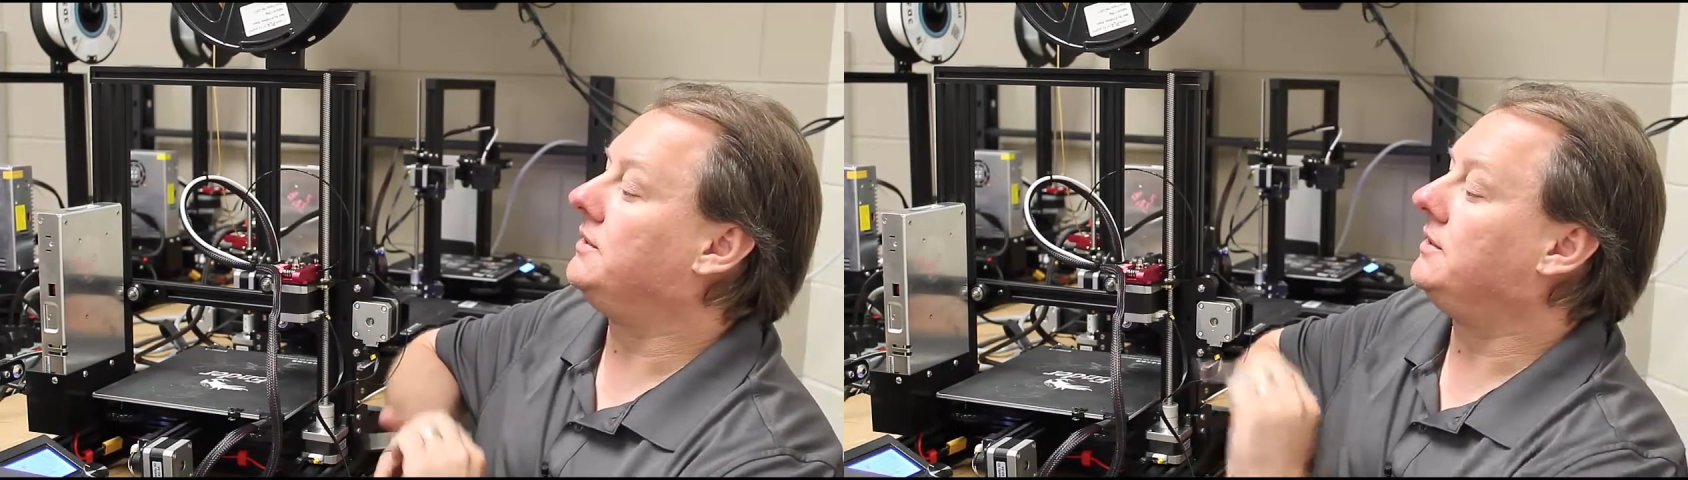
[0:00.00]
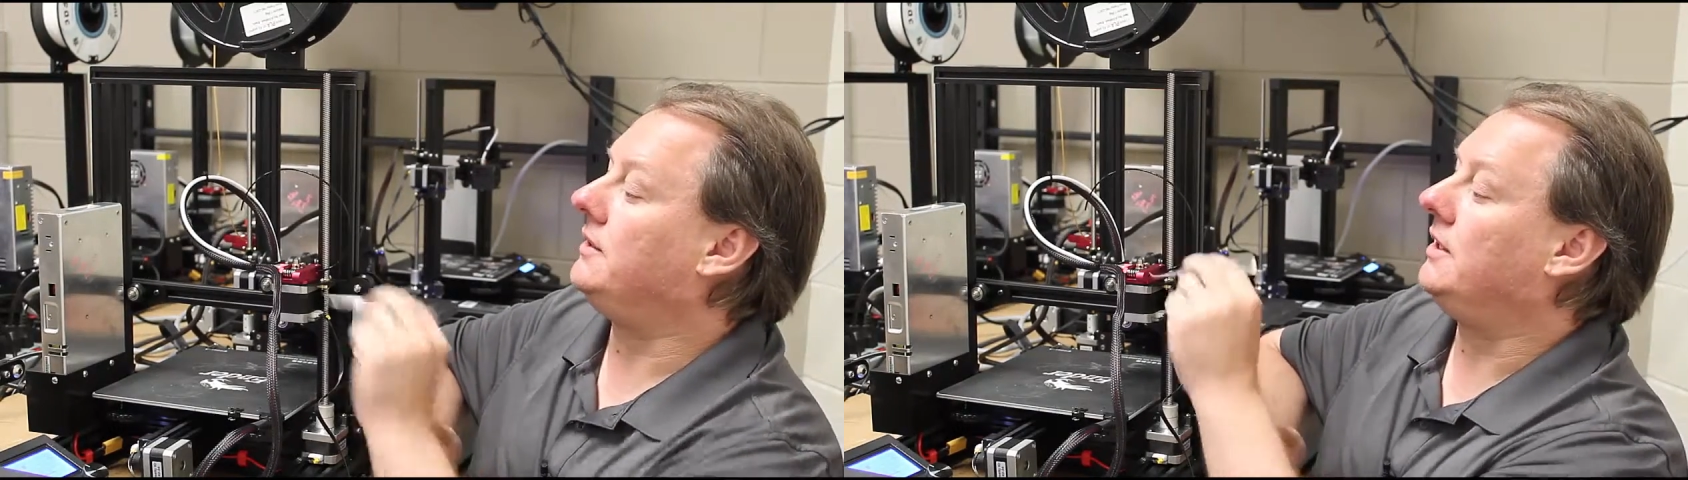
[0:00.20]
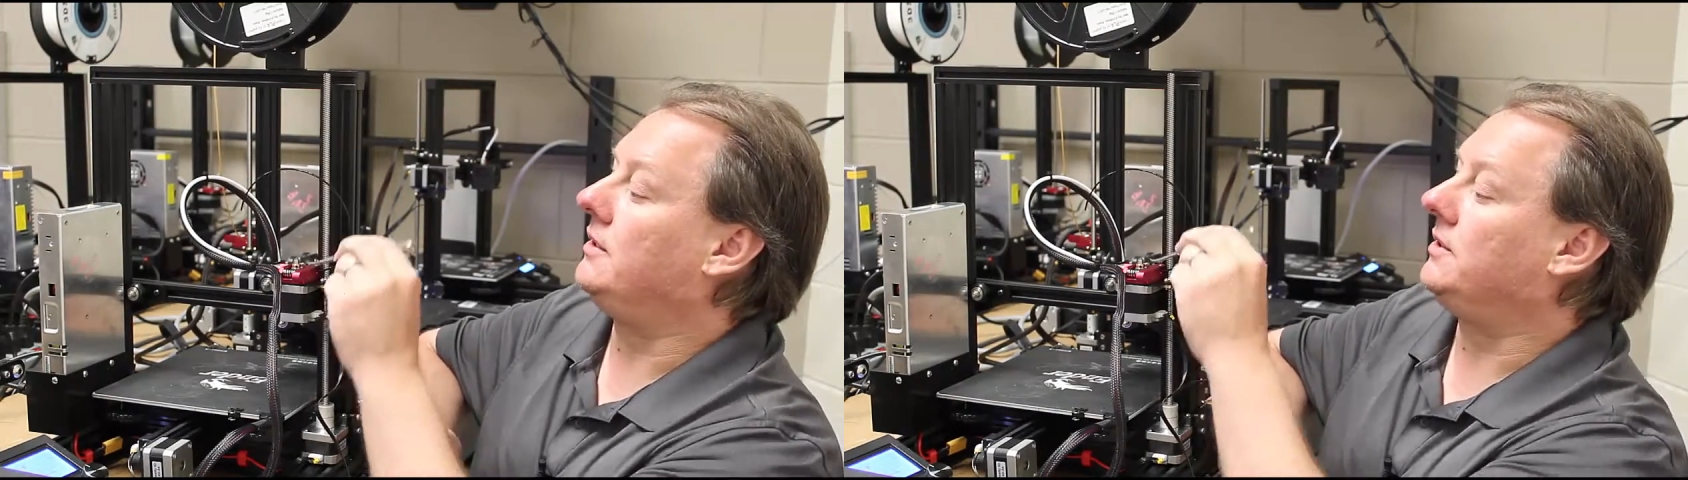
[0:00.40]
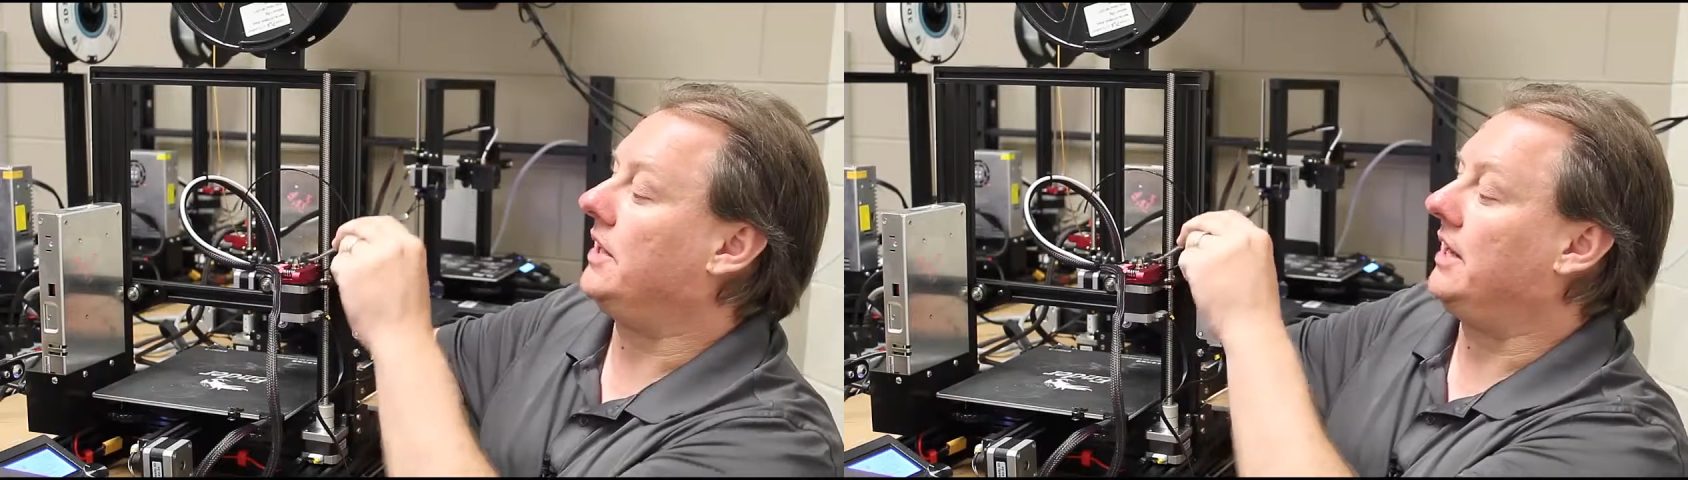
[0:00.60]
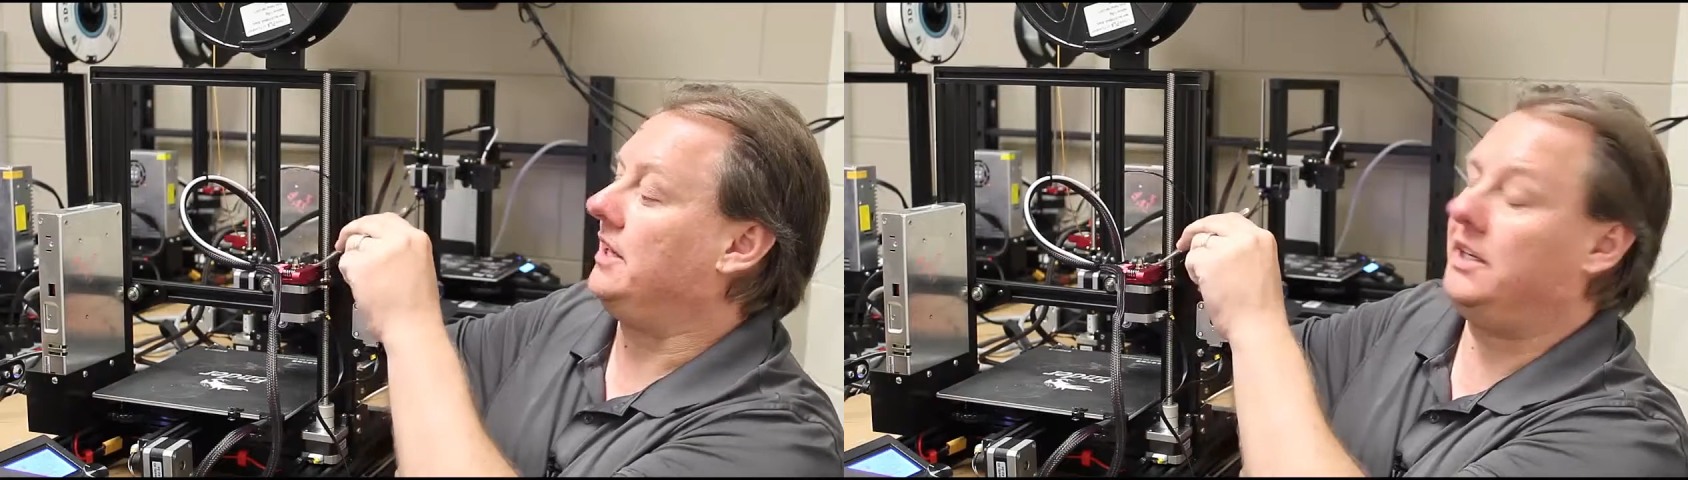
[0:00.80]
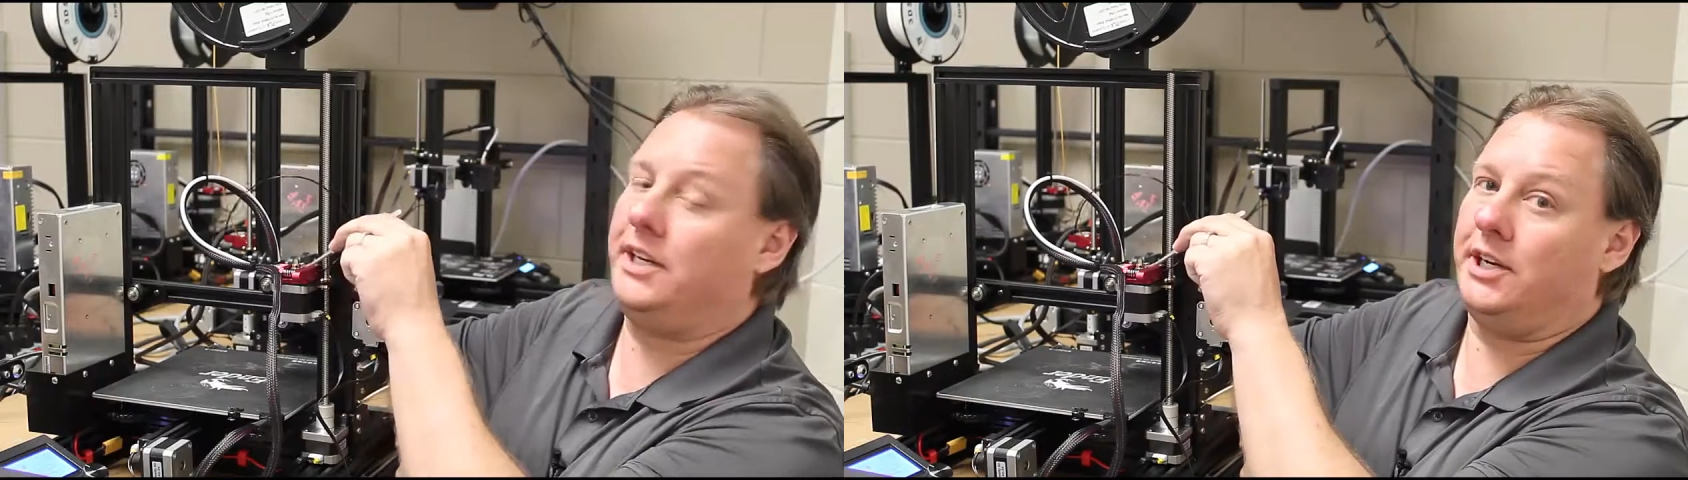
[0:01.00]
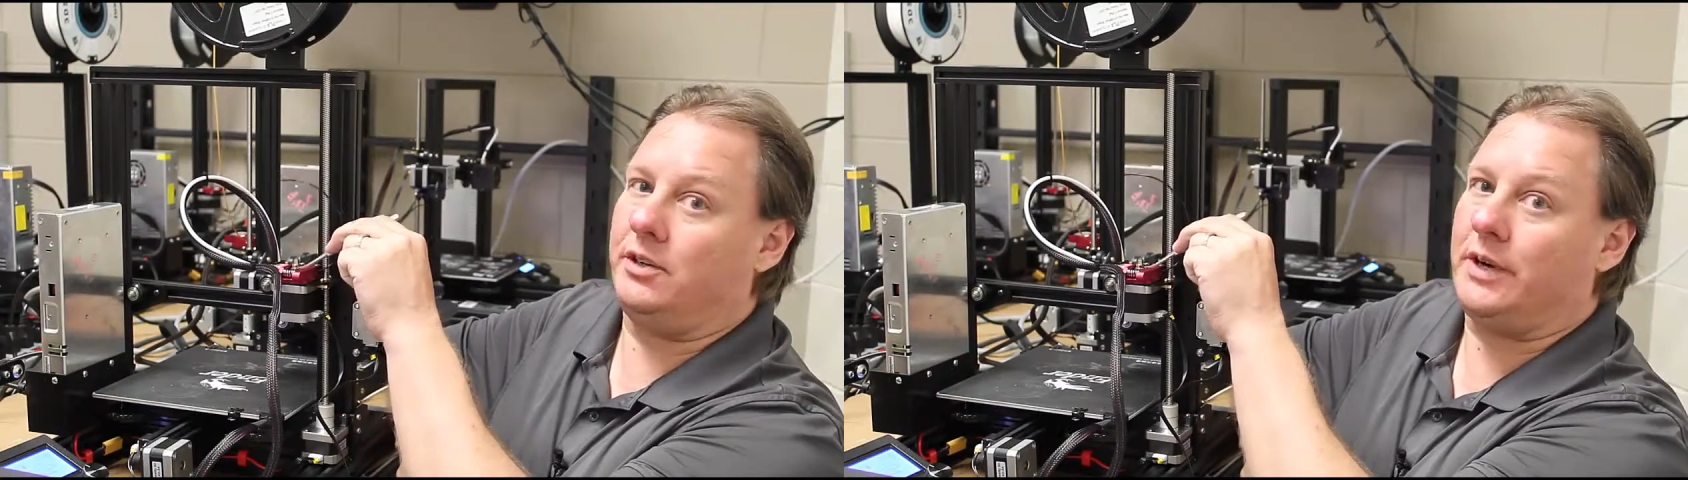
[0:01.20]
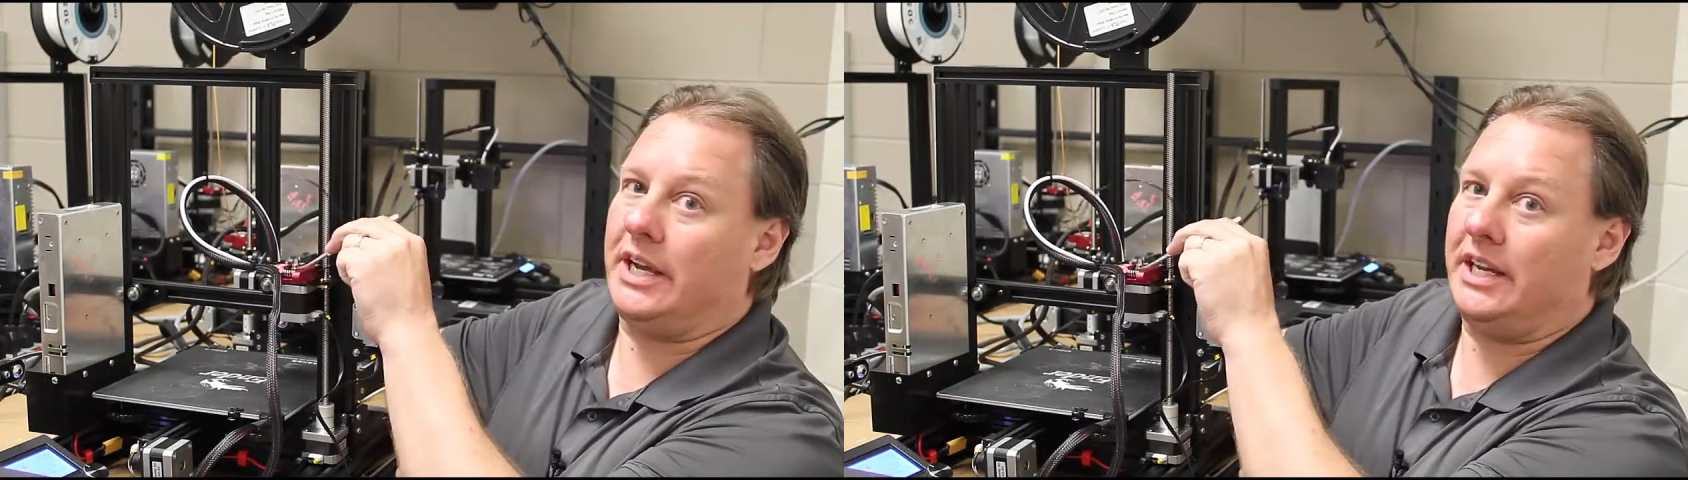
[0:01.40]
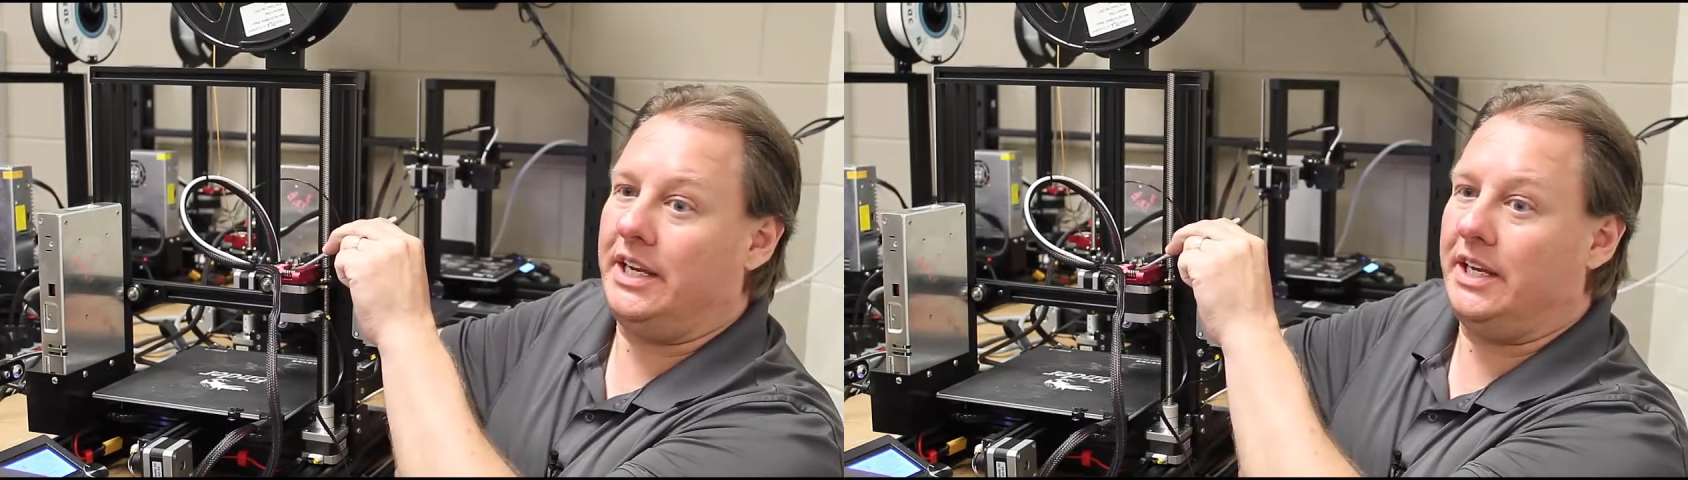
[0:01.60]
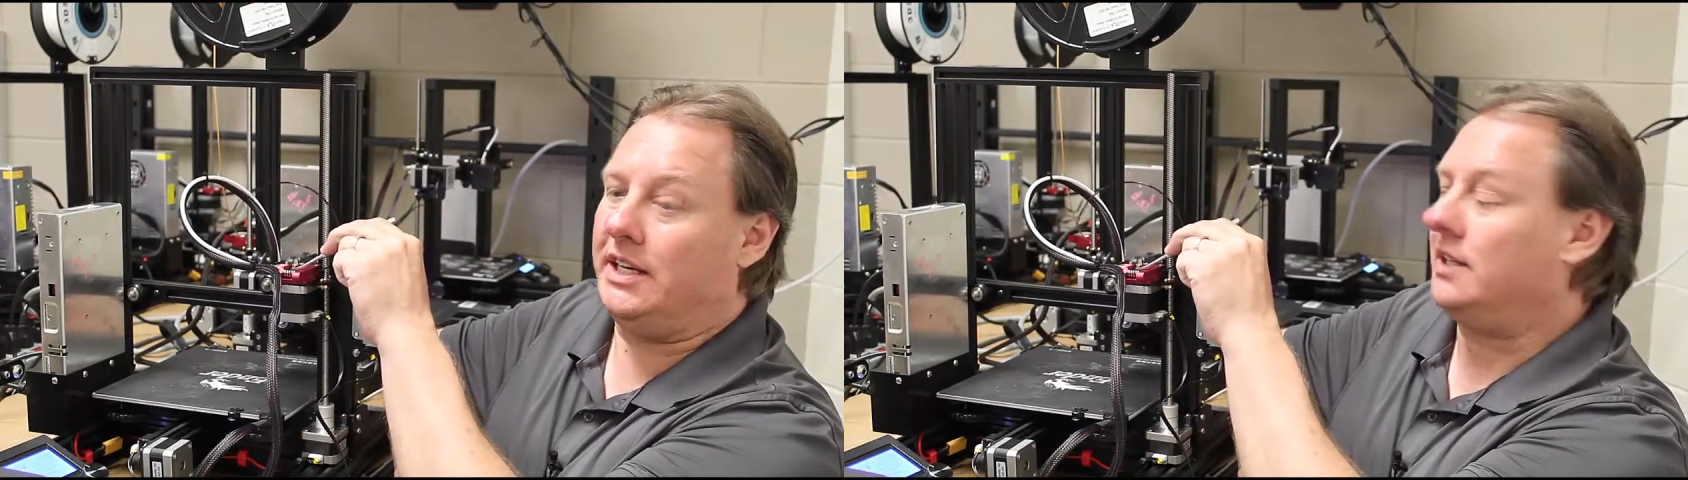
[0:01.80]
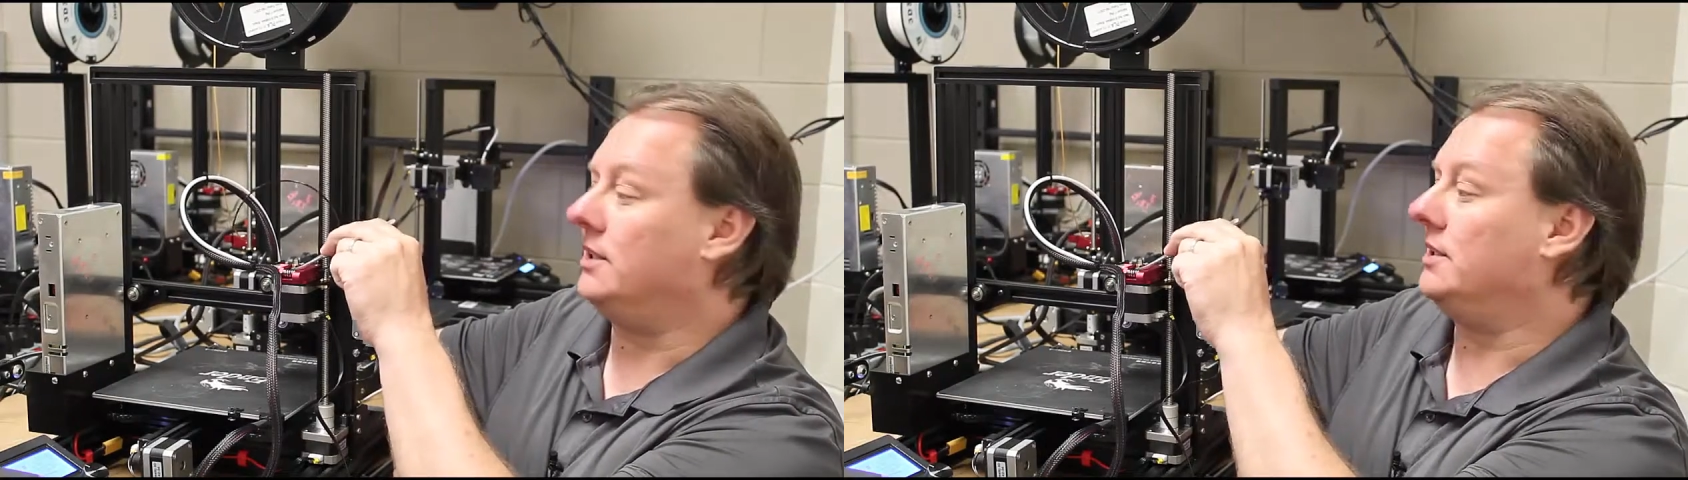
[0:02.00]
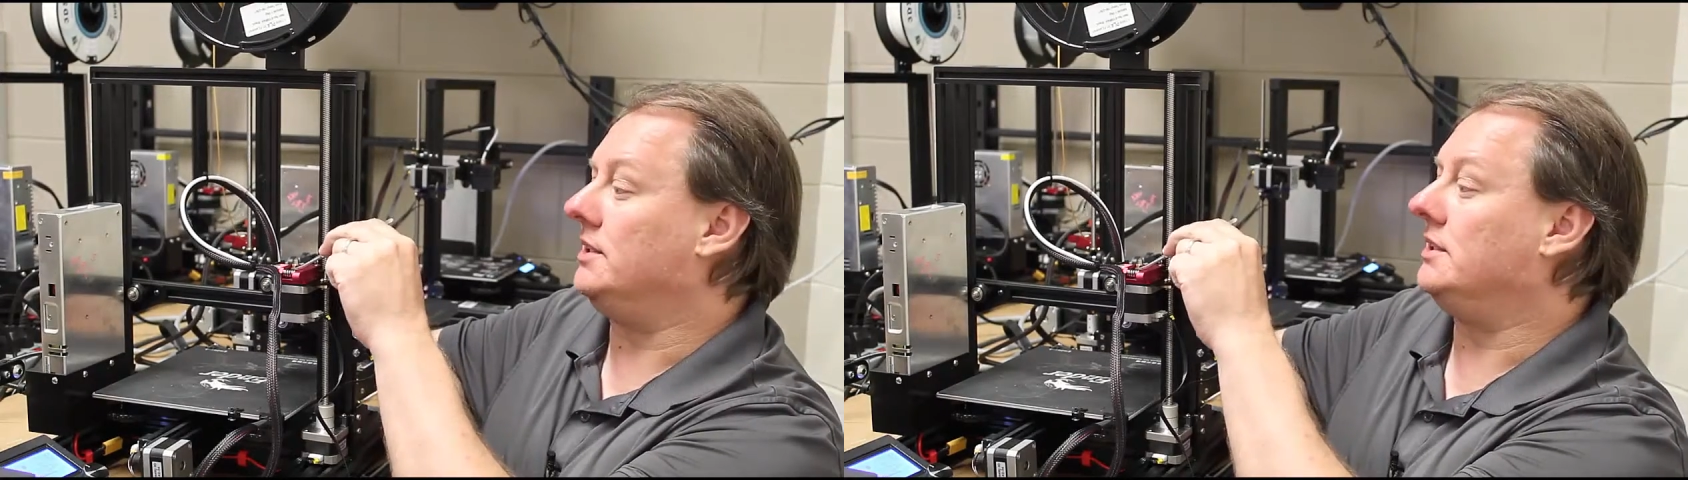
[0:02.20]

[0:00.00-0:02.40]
This little tiny gear right here